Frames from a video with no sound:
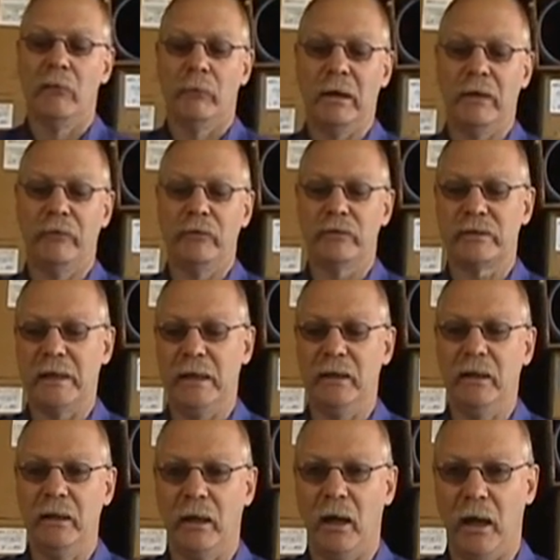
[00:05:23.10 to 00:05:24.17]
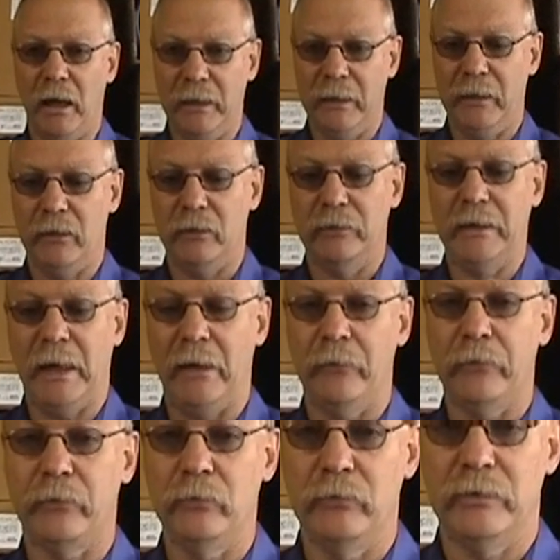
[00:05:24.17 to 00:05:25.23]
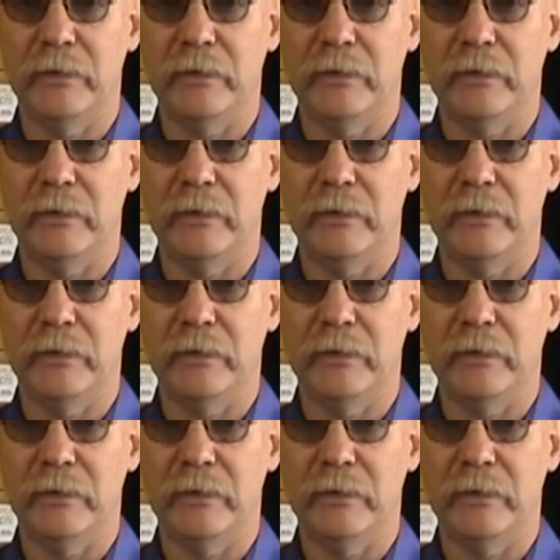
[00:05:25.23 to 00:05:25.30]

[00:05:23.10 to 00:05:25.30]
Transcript: but if you send hot air down through